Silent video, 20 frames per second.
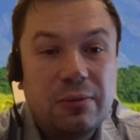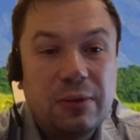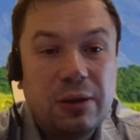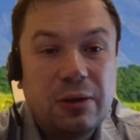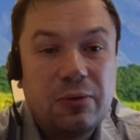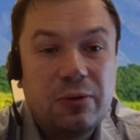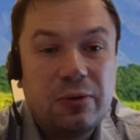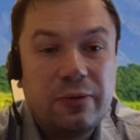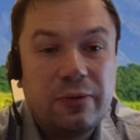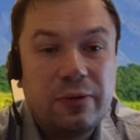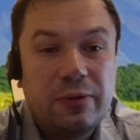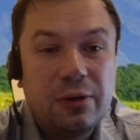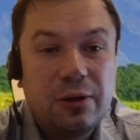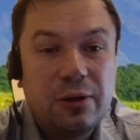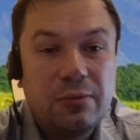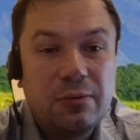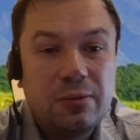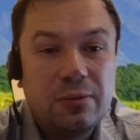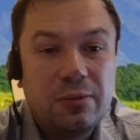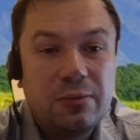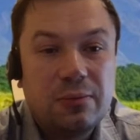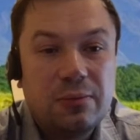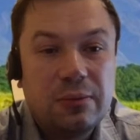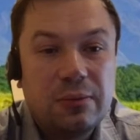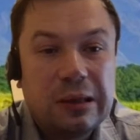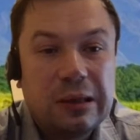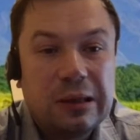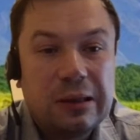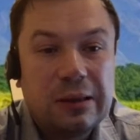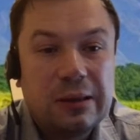talk about
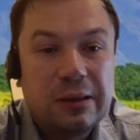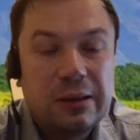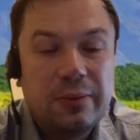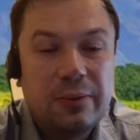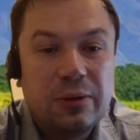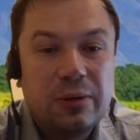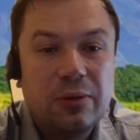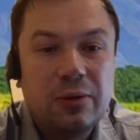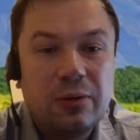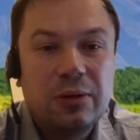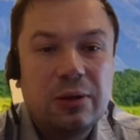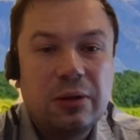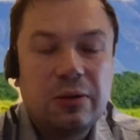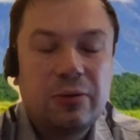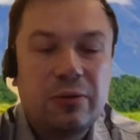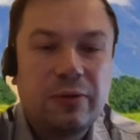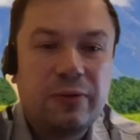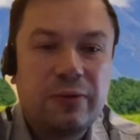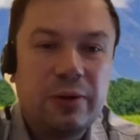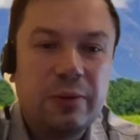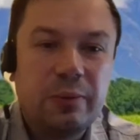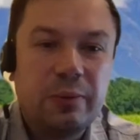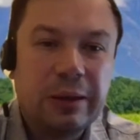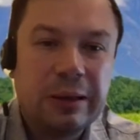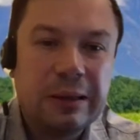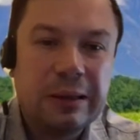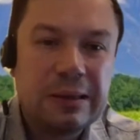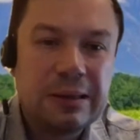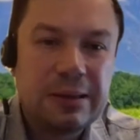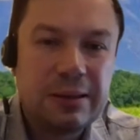how we can
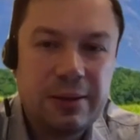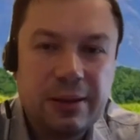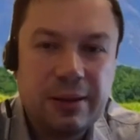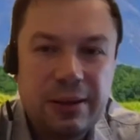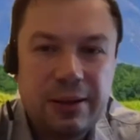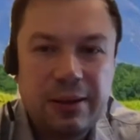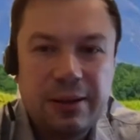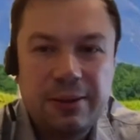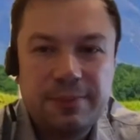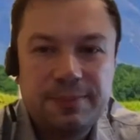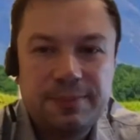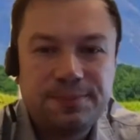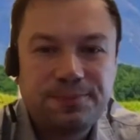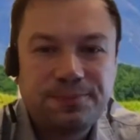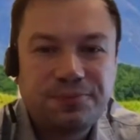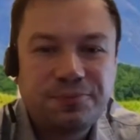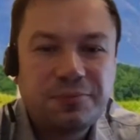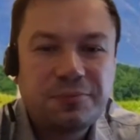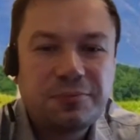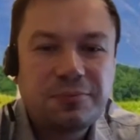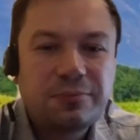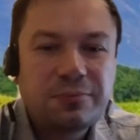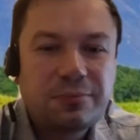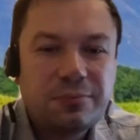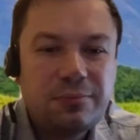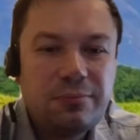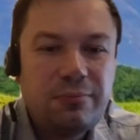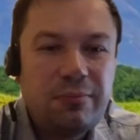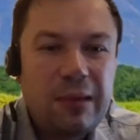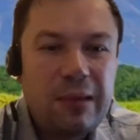automate many
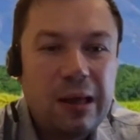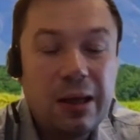things